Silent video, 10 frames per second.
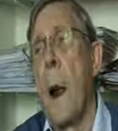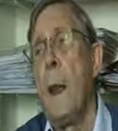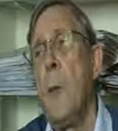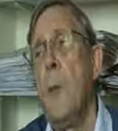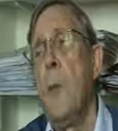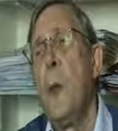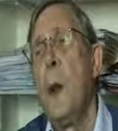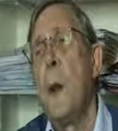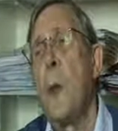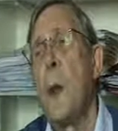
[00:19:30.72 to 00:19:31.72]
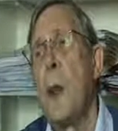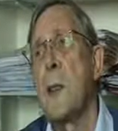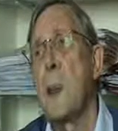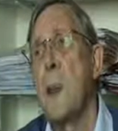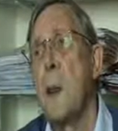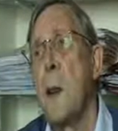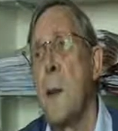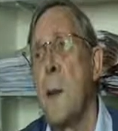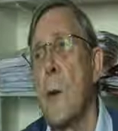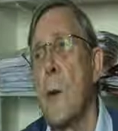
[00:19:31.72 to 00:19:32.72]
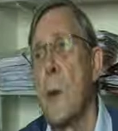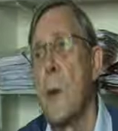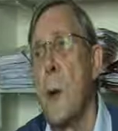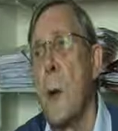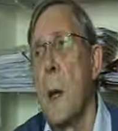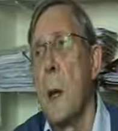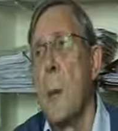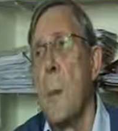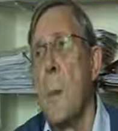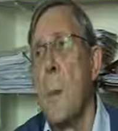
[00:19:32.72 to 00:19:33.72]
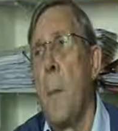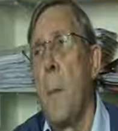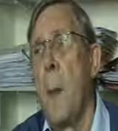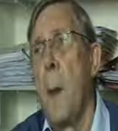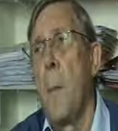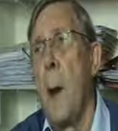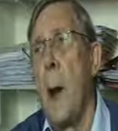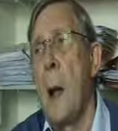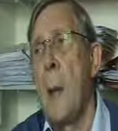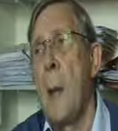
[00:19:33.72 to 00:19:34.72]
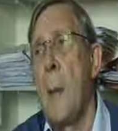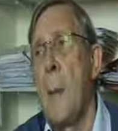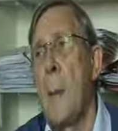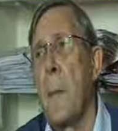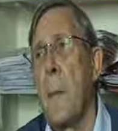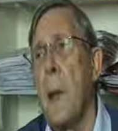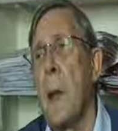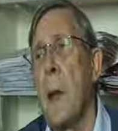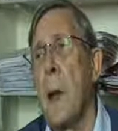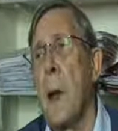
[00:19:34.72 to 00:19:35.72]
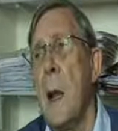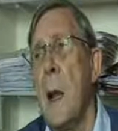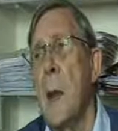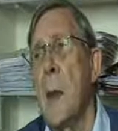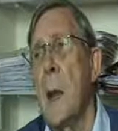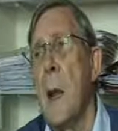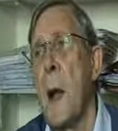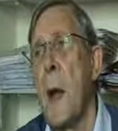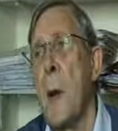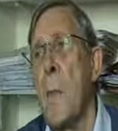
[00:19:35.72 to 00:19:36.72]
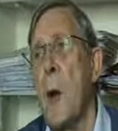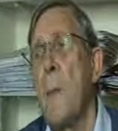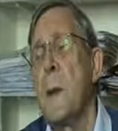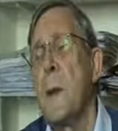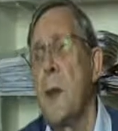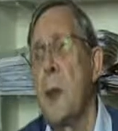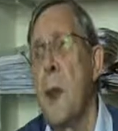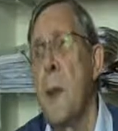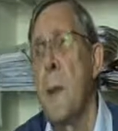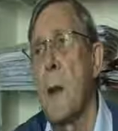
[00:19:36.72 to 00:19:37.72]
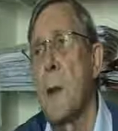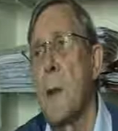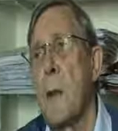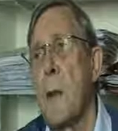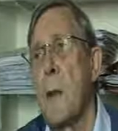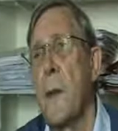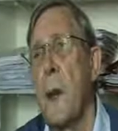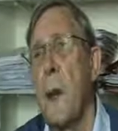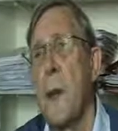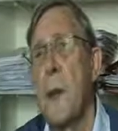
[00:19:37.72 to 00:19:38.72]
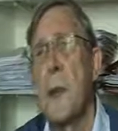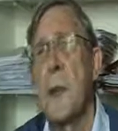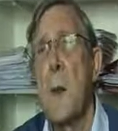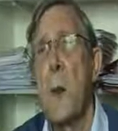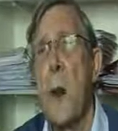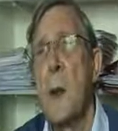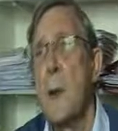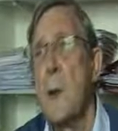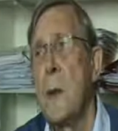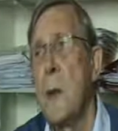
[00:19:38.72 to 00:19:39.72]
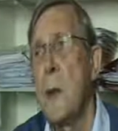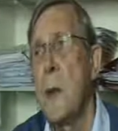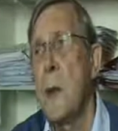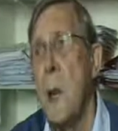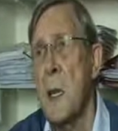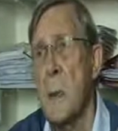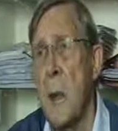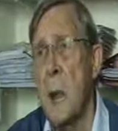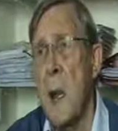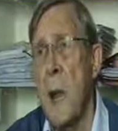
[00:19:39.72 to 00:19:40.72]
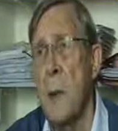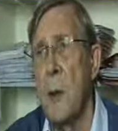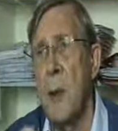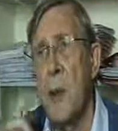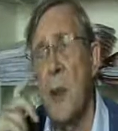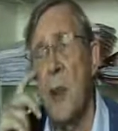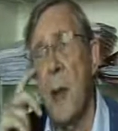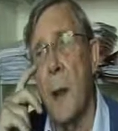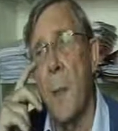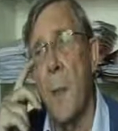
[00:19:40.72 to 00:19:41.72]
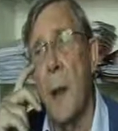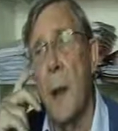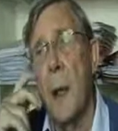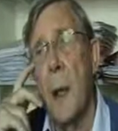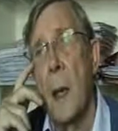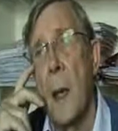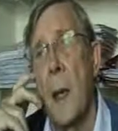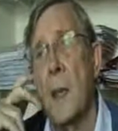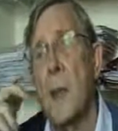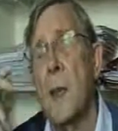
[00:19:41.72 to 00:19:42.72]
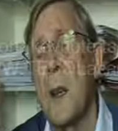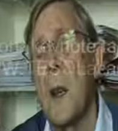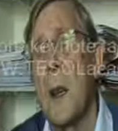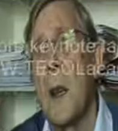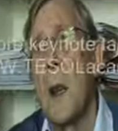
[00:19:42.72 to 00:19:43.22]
I really would like to conclude by making clear that I am not positioning myself as someone who sees task-based language teaching as